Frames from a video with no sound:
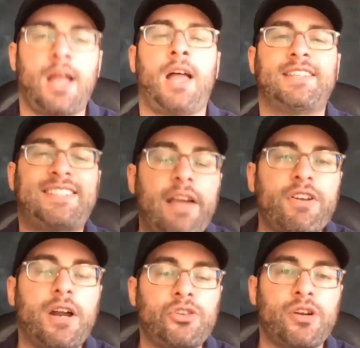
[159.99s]
seven
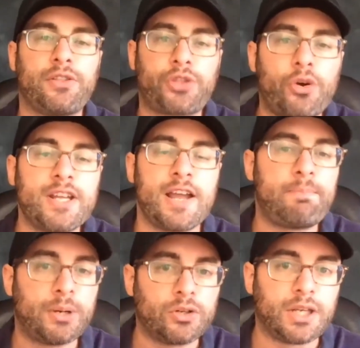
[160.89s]
hundred thirty-eight
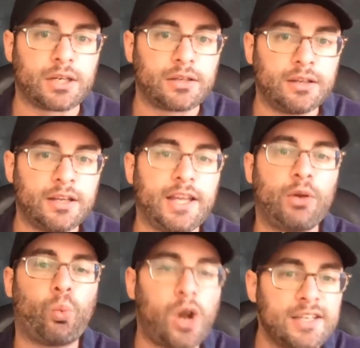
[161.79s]
billion dollars.
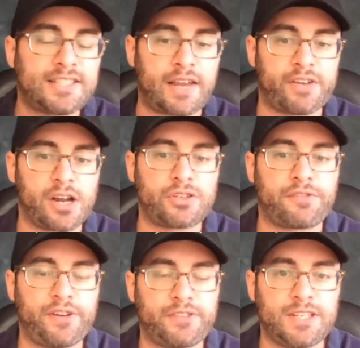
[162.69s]
It was seven hundred
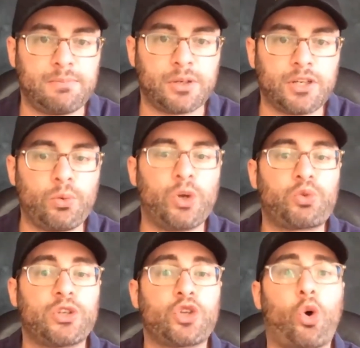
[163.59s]
fifteen billion dollars, which
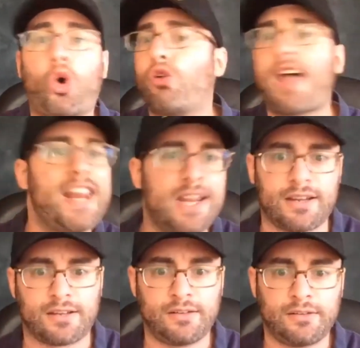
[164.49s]
was
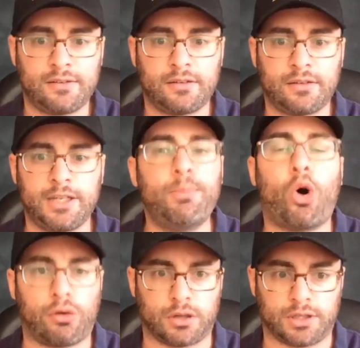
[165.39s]
already
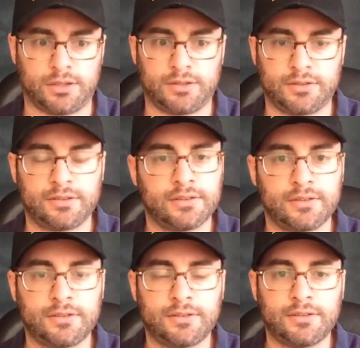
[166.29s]
immoral
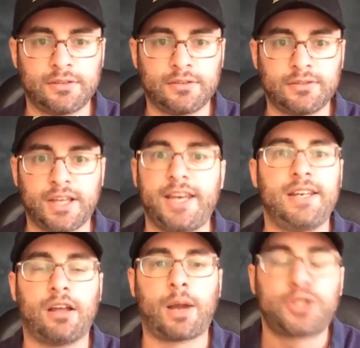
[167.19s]
and
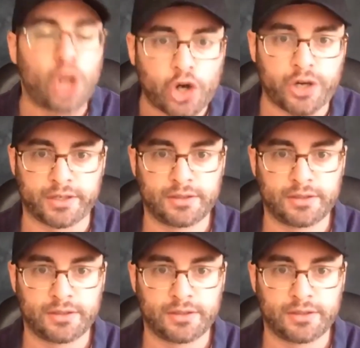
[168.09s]
absurd